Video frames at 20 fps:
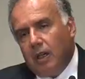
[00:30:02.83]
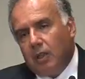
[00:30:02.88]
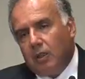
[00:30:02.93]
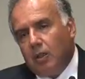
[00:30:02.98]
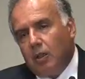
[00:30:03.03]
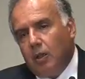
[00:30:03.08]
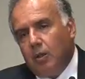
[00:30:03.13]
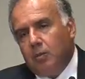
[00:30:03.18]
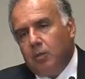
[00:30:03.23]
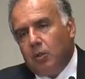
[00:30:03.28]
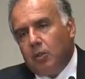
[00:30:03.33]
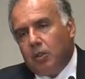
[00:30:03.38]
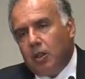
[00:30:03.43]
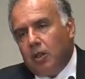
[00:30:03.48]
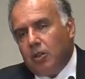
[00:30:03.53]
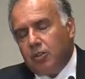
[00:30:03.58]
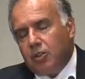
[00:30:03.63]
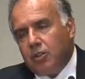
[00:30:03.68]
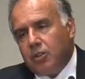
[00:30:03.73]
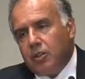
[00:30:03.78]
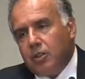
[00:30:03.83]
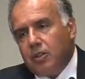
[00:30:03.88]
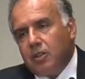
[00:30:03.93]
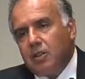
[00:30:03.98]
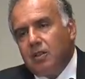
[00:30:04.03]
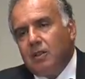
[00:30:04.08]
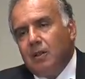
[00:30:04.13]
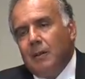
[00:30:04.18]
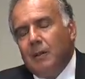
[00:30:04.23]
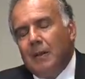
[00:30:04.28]
a global
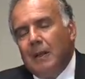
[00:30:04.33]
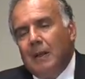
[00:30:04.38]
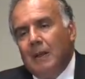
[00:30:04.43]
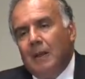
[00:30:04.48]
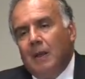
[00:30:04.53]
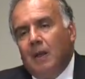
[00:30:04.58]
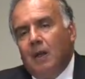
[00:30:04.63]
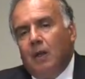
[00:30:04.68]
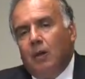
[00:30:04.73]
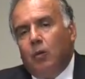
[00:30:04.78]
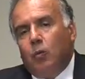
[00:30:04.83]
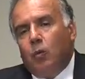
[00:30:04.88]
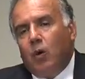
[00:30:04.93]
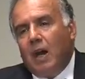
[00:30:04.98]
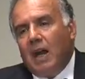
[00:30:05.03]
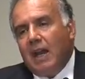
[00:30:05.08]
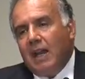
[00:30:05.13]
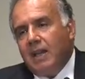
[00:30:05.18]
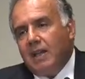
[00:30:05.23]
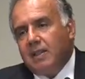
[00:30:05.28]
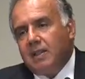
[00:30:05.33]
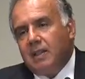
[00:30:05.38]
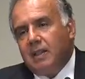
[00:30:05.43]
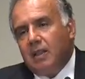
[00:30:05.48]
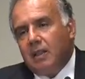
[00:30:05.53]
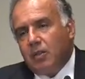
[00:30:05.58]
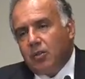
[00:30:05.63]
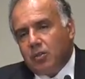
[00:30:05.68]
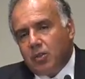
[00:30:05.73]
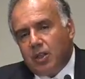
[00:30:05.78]
conscience. Why is
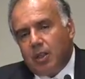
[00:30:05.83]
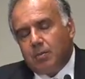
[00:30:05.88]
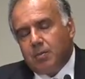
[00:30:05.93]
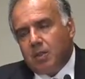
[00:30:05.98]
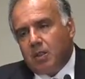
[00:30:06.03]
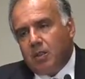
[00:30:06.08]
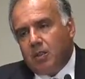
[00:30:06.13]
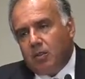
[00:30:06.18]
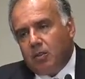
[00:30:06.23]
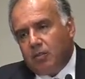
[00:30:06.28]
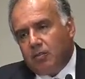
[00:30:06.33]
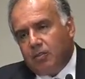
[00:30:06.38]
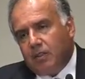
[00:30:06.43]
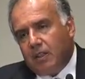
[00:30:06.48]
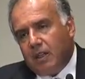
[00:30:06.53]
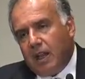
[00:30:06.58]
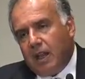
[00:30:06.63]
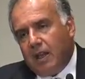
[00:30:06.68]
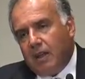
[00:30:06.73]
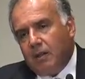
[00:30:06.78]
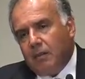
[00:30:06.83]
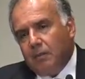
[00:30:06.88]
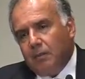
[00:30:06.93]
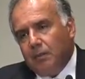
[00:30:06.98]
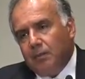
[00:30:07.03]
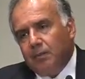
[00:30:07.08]
there no substitute for that?